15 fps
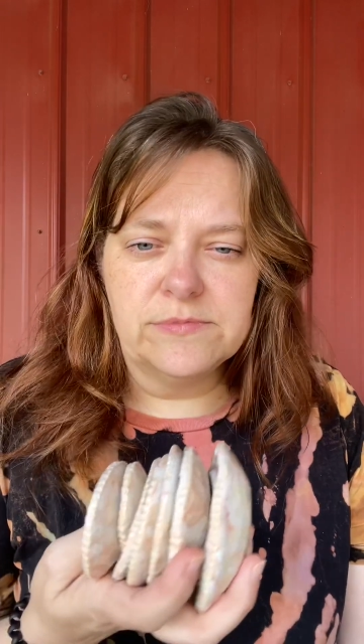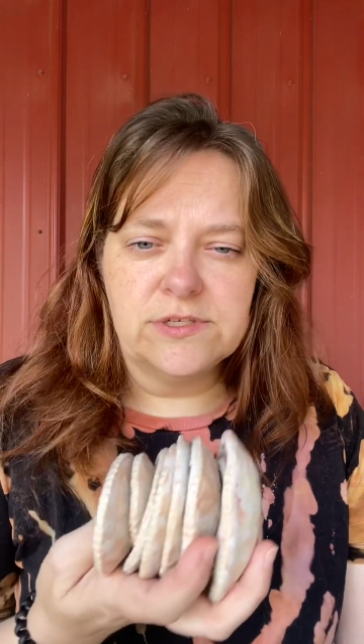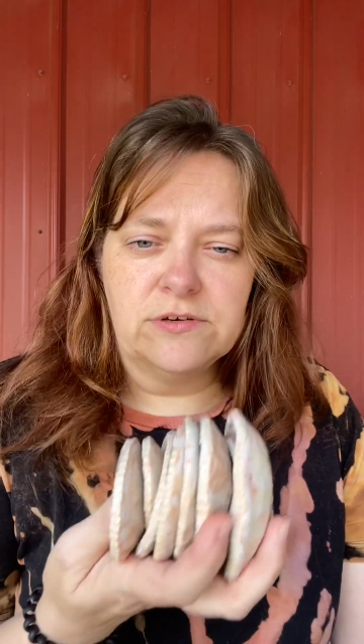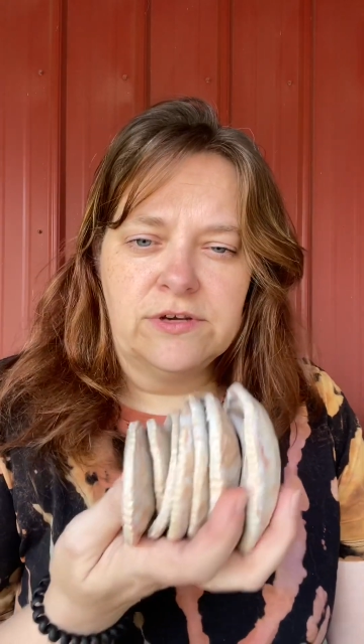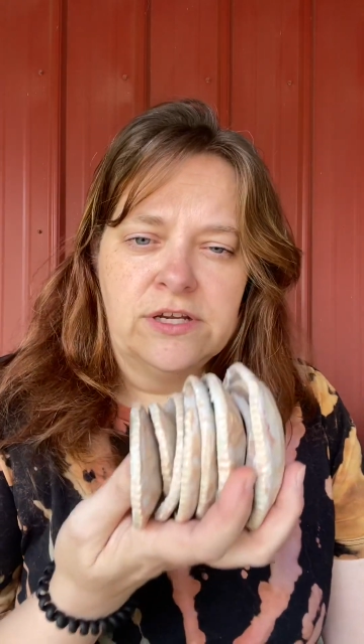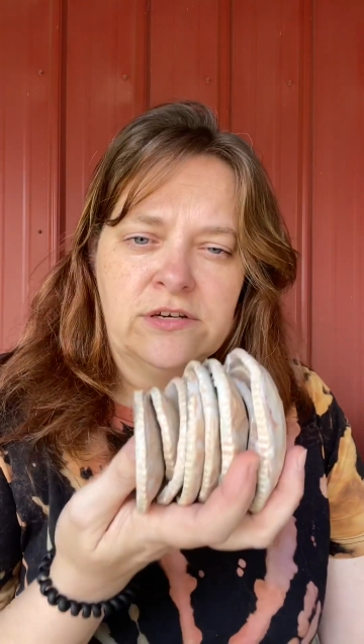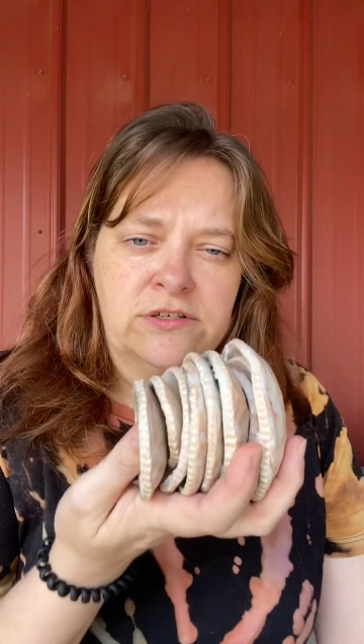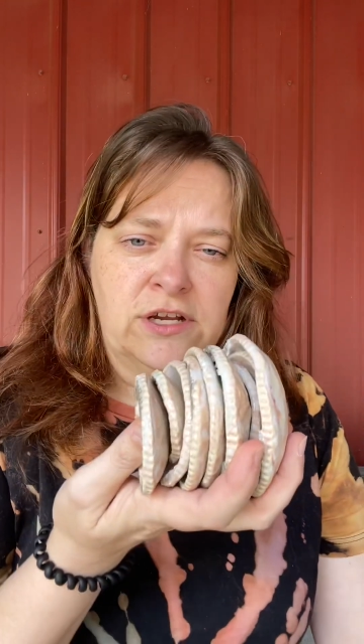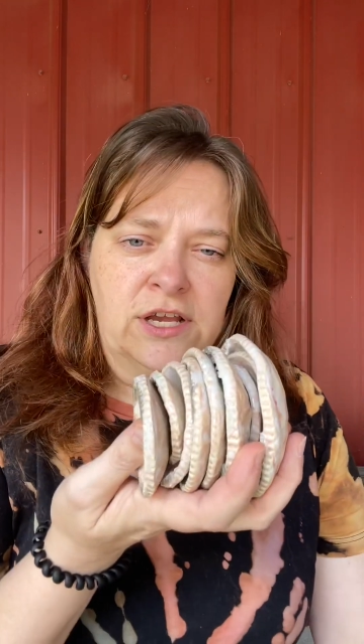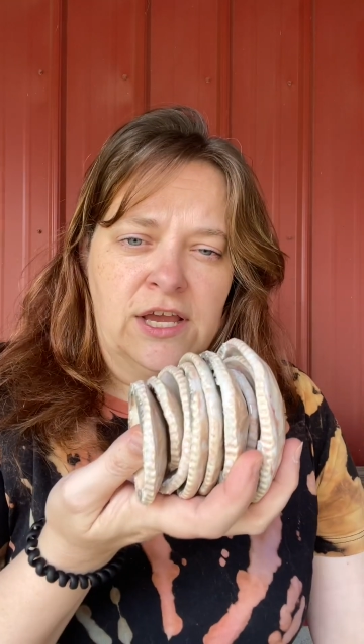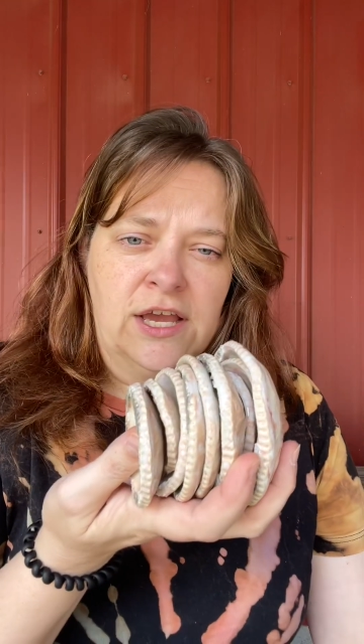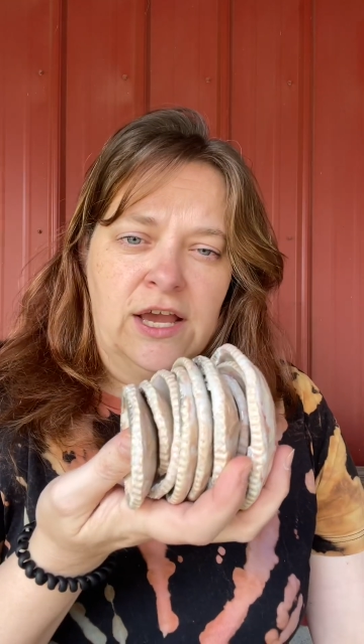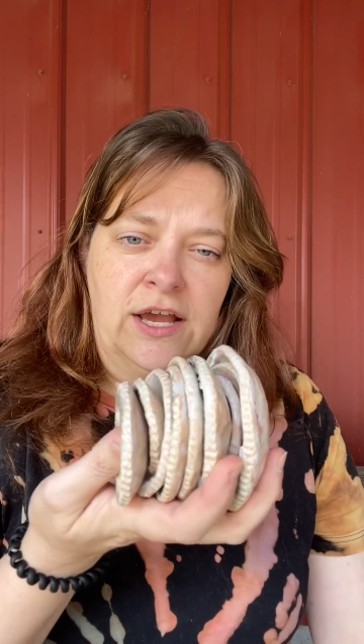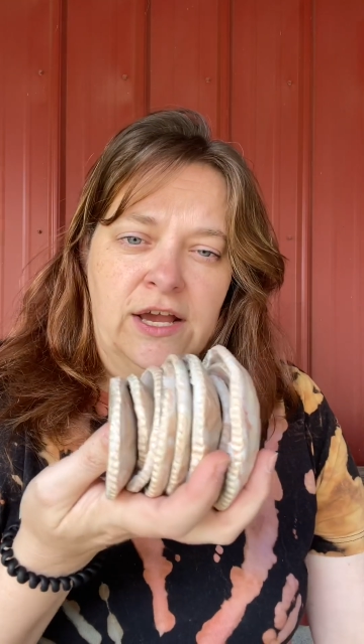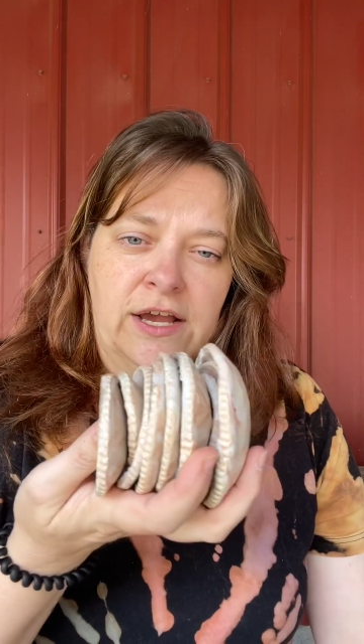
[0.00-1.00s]
So
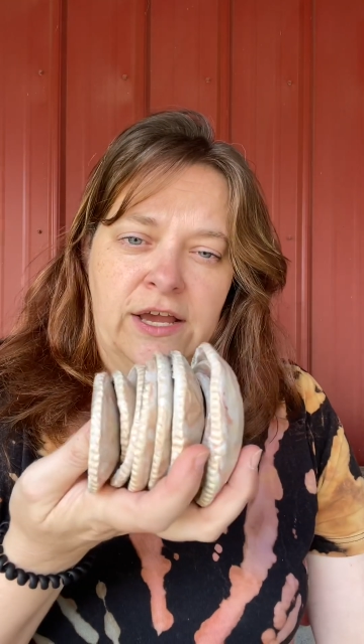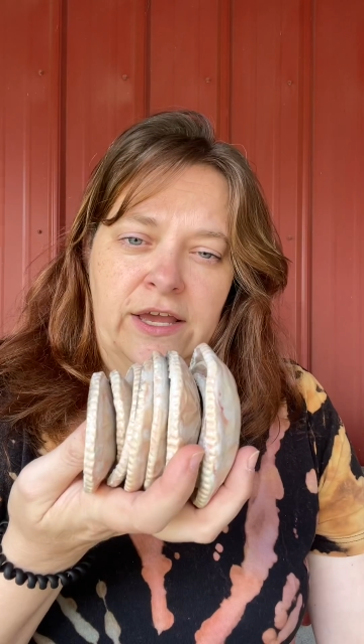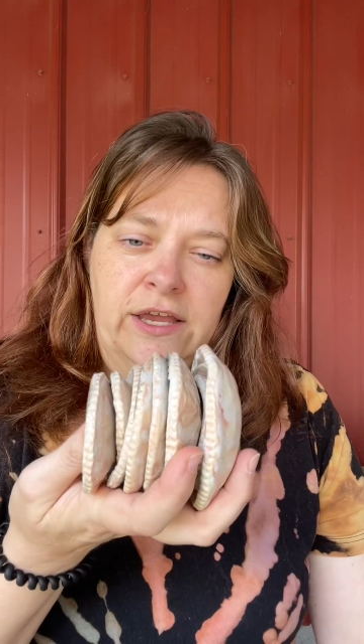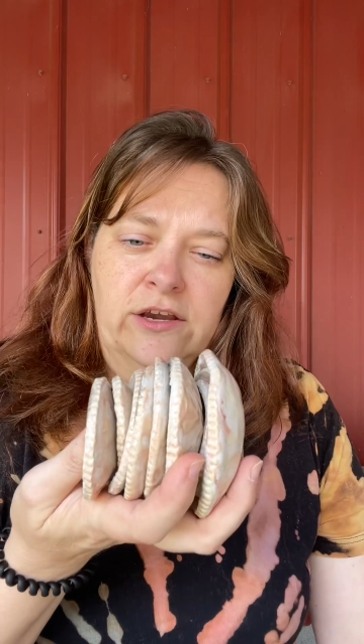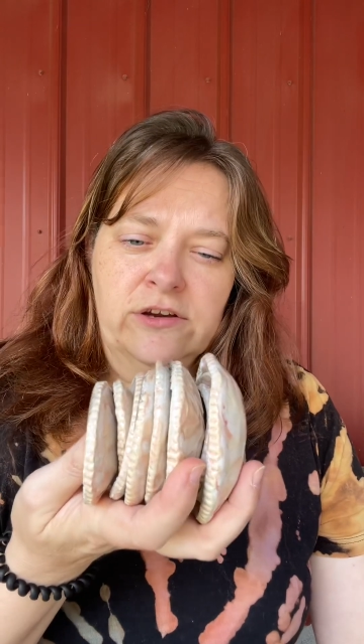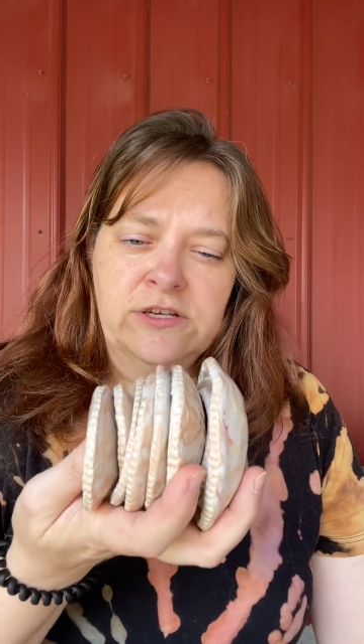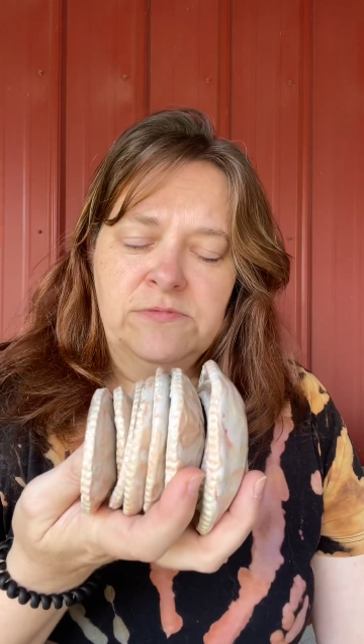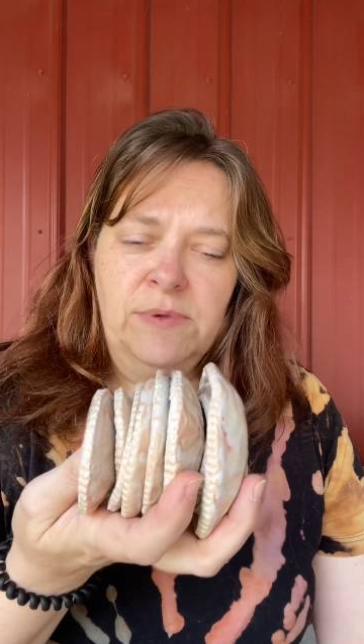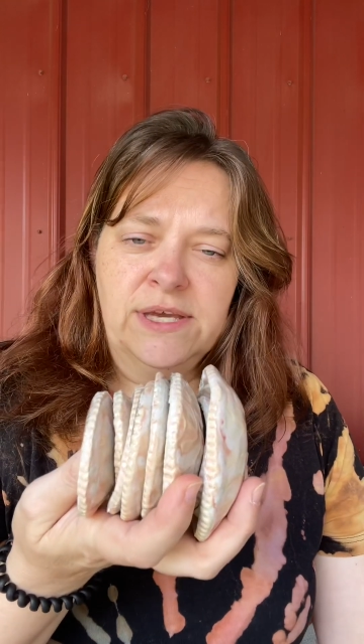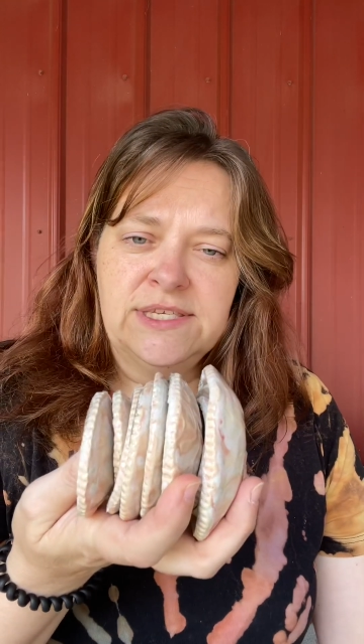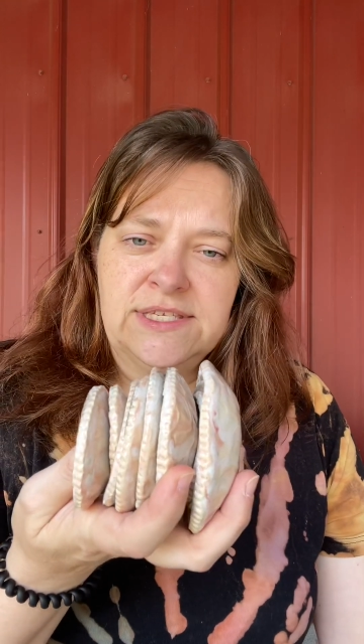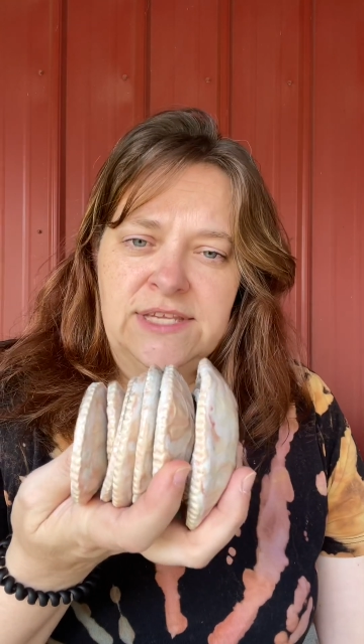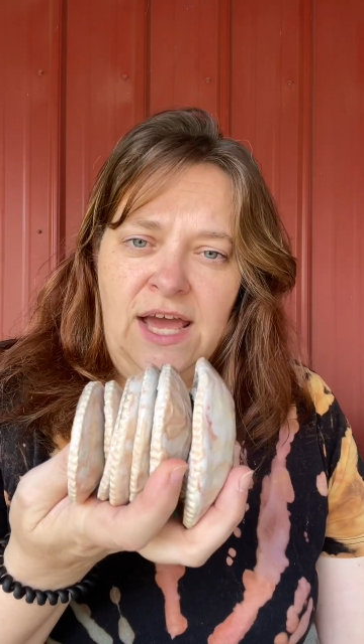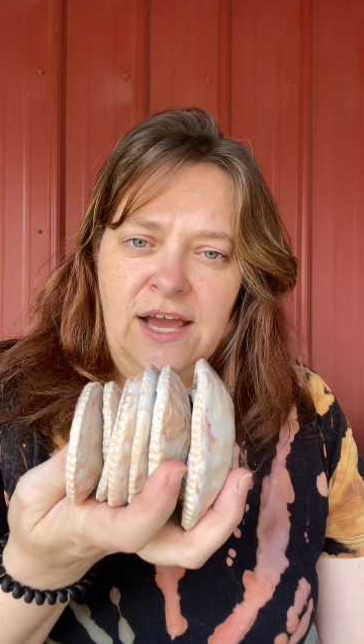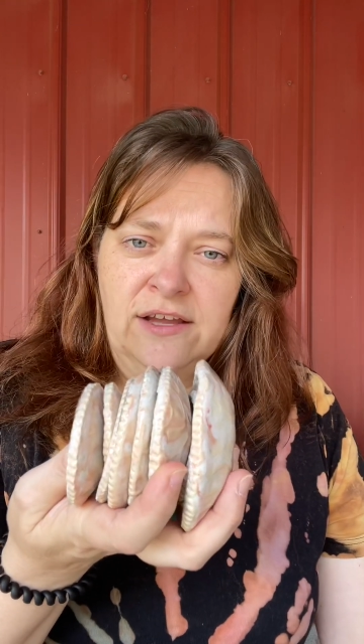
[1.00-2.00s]
here's my
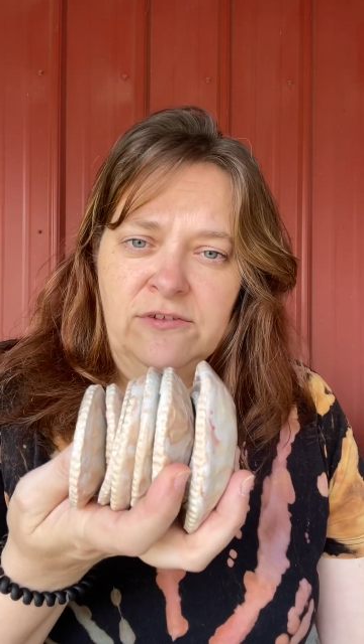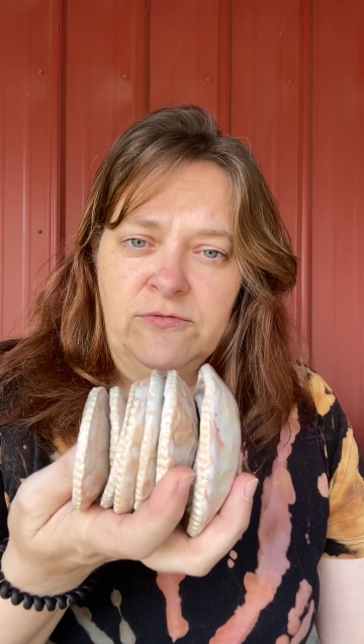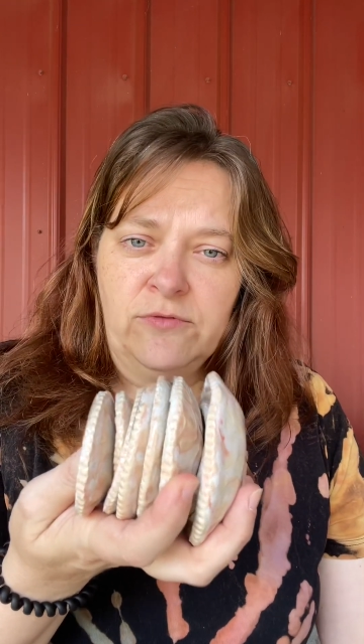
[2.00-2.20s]
stack of